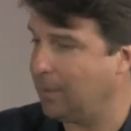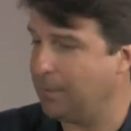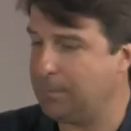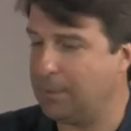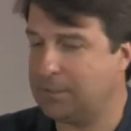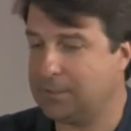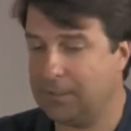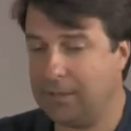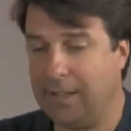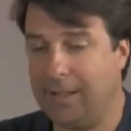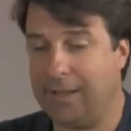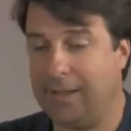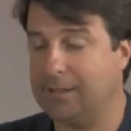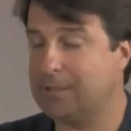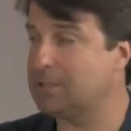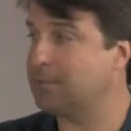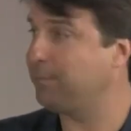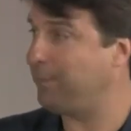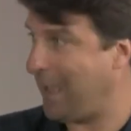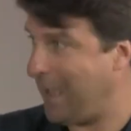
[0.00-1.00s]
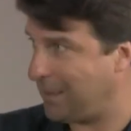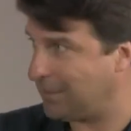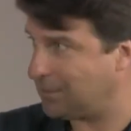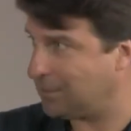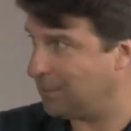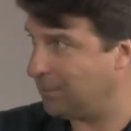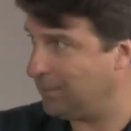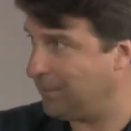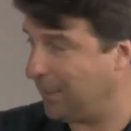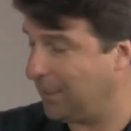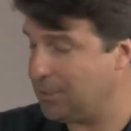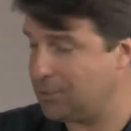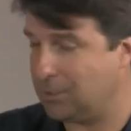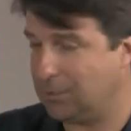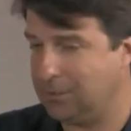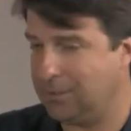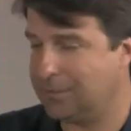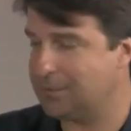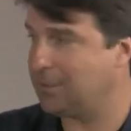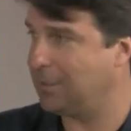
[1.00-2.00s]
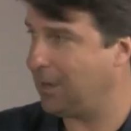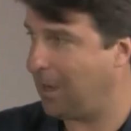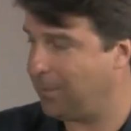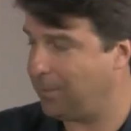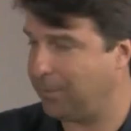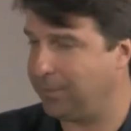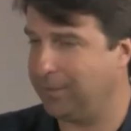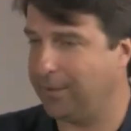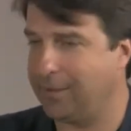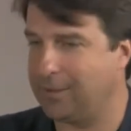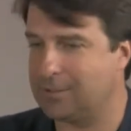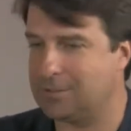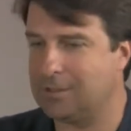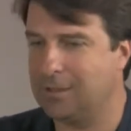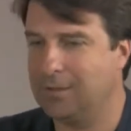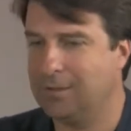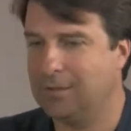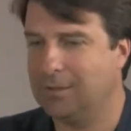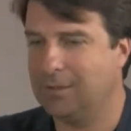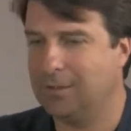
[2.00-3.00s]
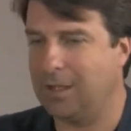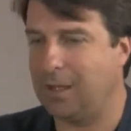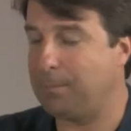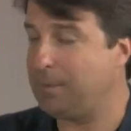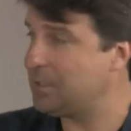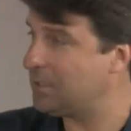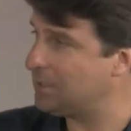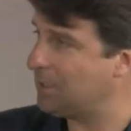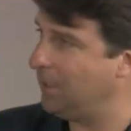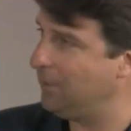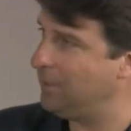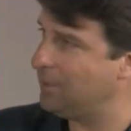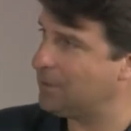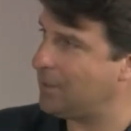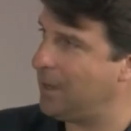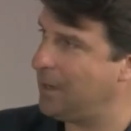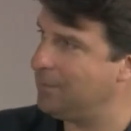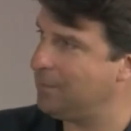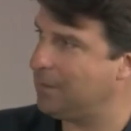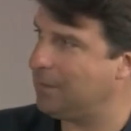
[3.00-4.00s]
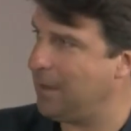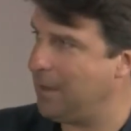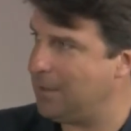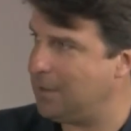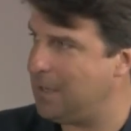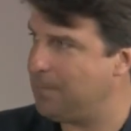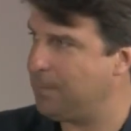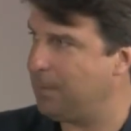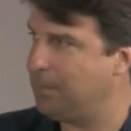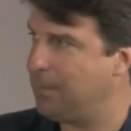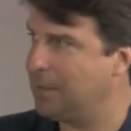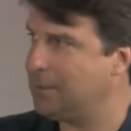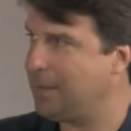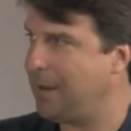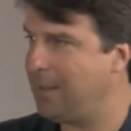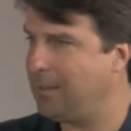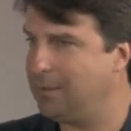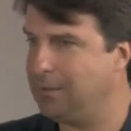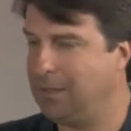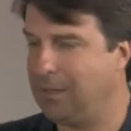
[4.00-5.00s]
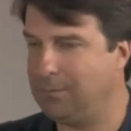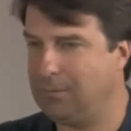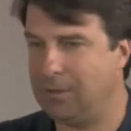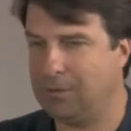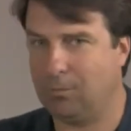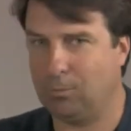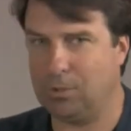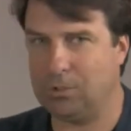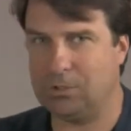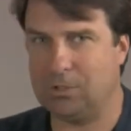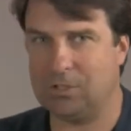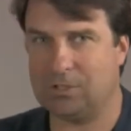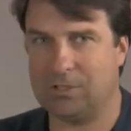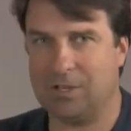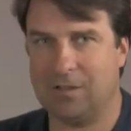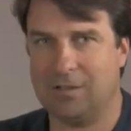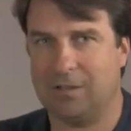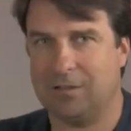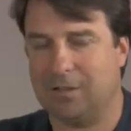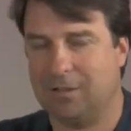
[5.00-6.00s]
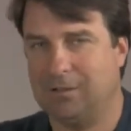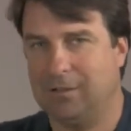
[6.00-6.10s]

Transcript: But today it's faster with AngelList and other things. Uh, but still, there's kind of a gatekeeper mentality. I mean, once you say that the